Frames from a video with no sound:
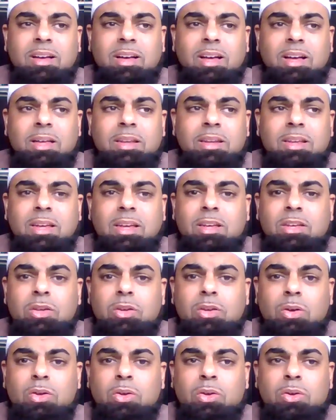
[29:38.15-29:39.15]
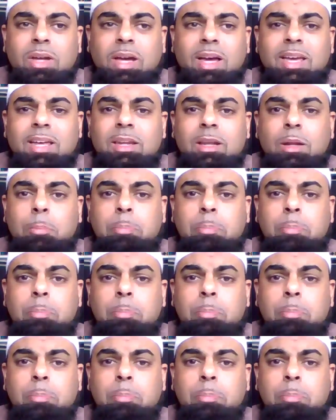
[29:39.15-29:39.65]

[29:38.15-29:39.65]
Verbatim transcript: and you know you're not in an